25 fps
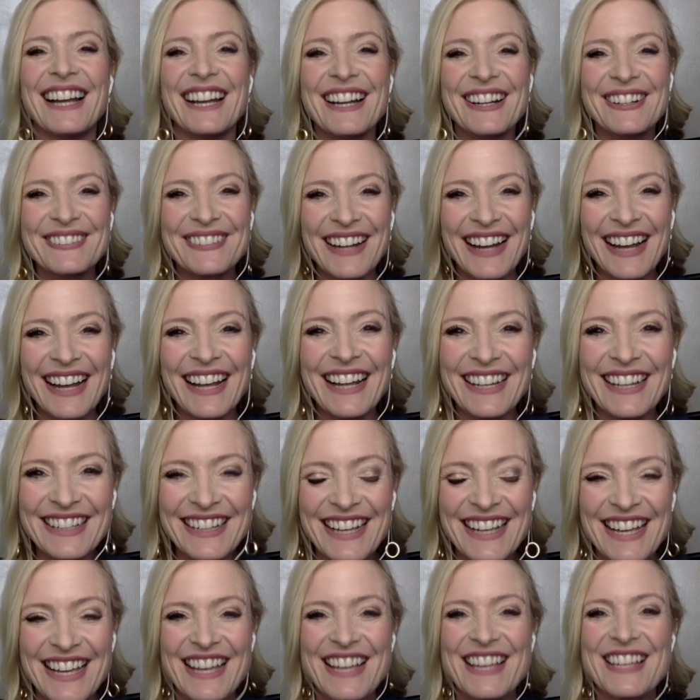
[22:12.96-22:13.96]
Right?
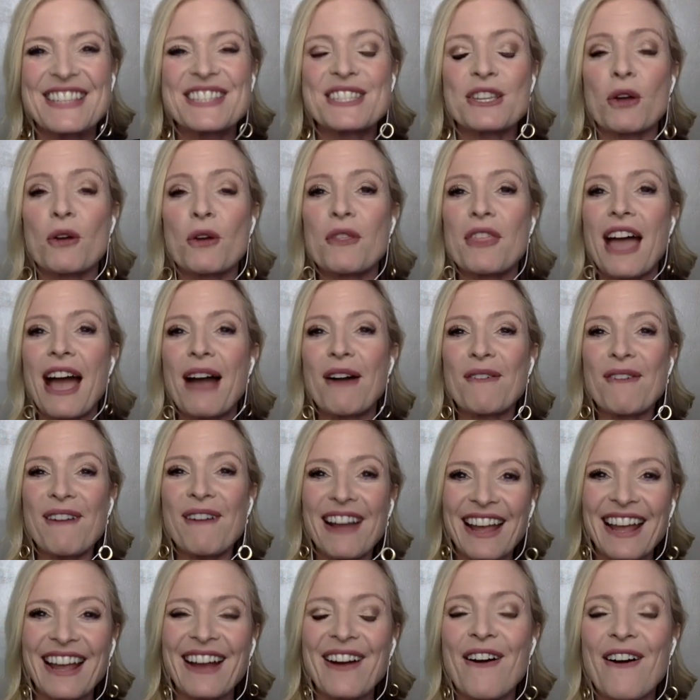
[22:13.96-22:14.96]
So that
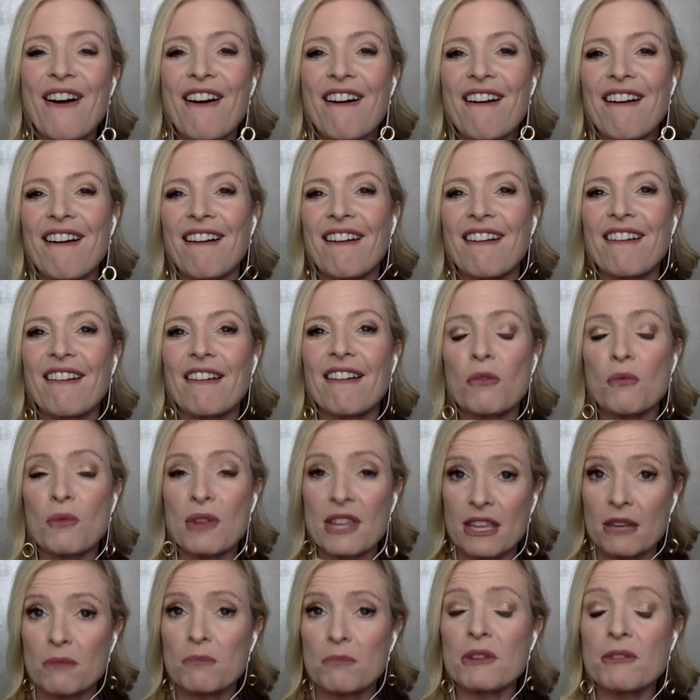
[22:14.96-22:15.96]
way we
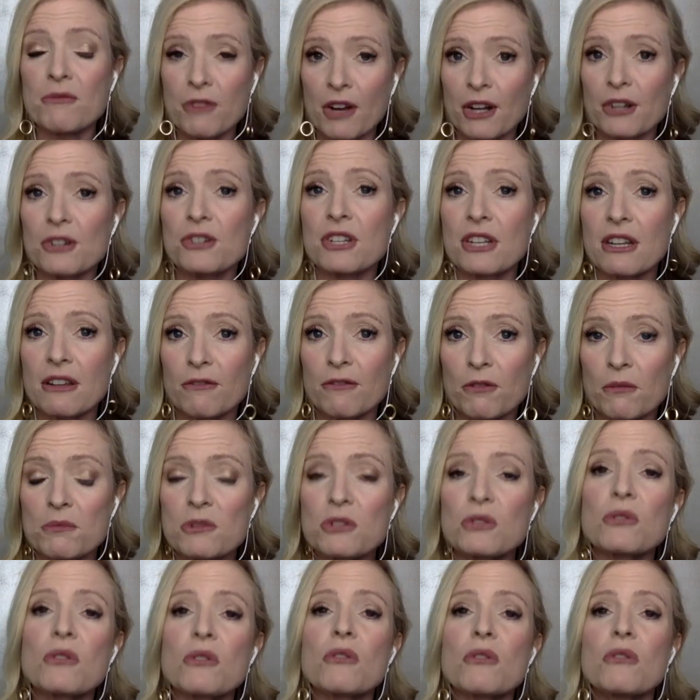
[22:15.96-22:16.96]
can be functioning from
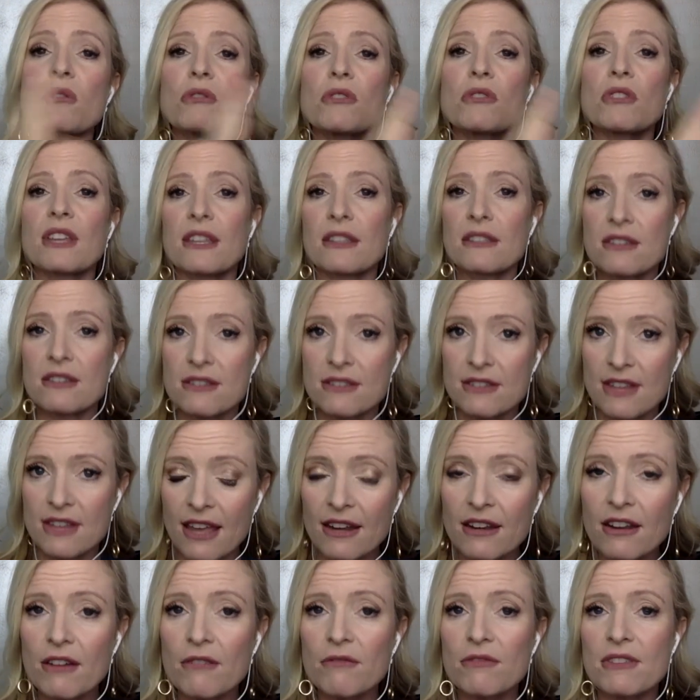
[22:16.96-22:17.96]
truth instead
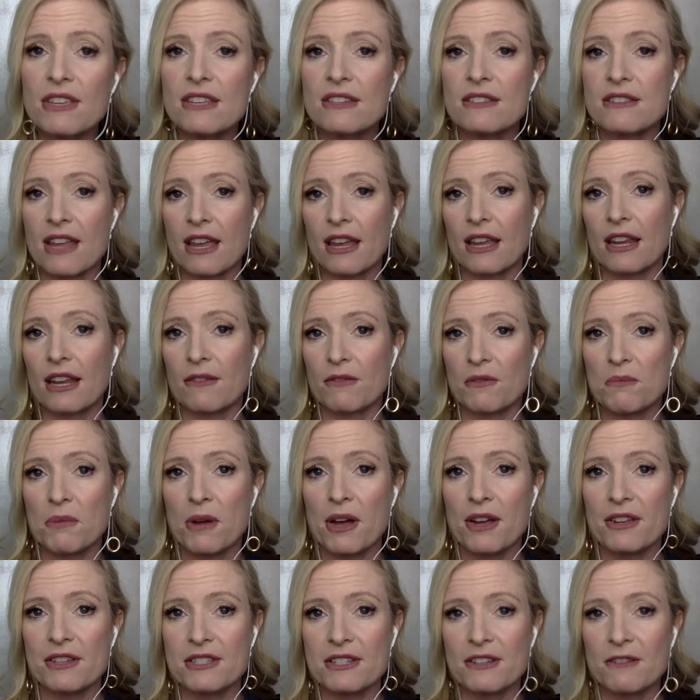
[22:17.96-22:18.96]
of these negative and
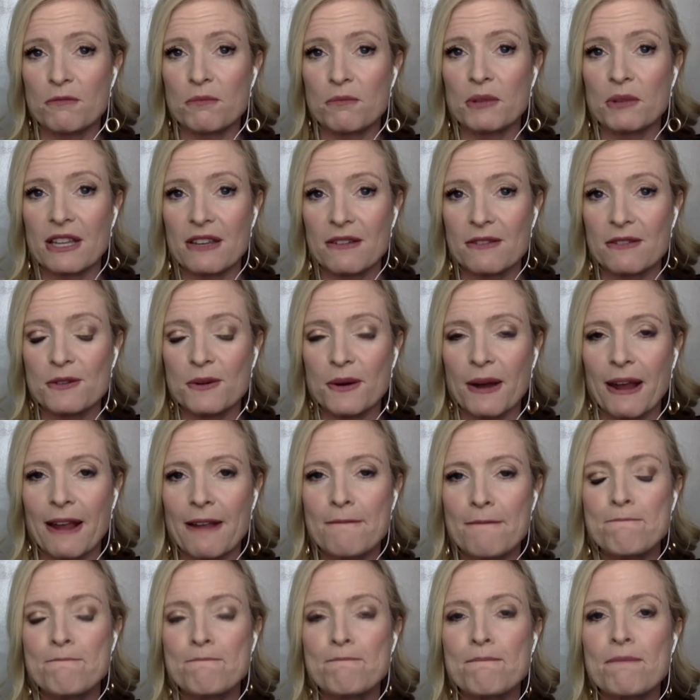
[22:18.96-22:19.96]
positive beliefs, right?
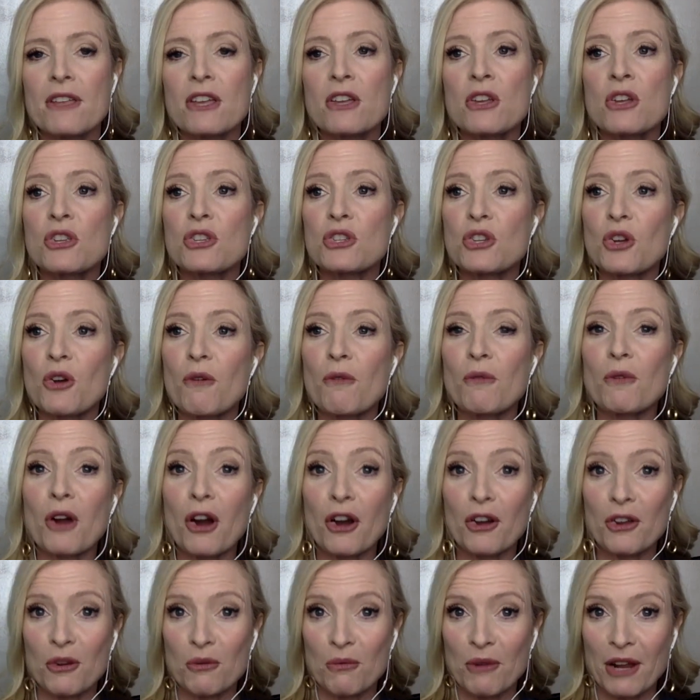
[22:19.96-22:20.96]
So are
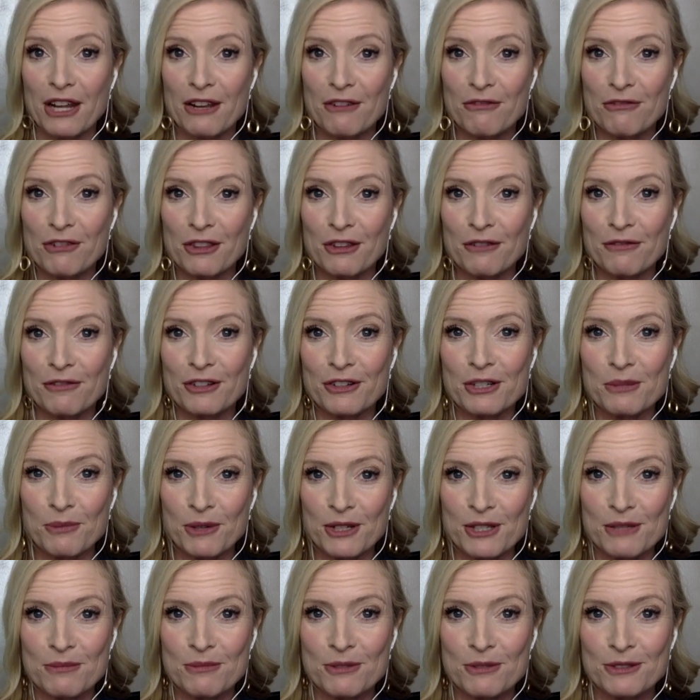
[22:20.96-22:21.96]
you ready for the first
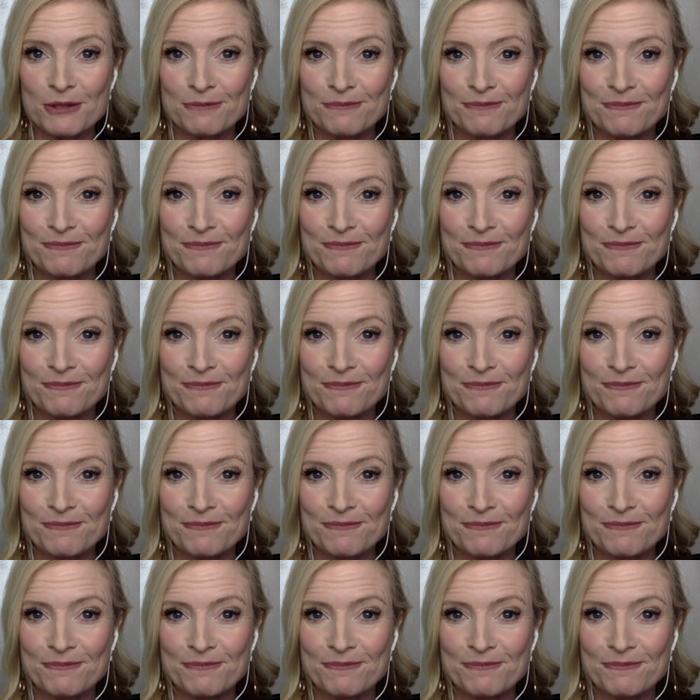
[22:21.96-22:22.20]
principle?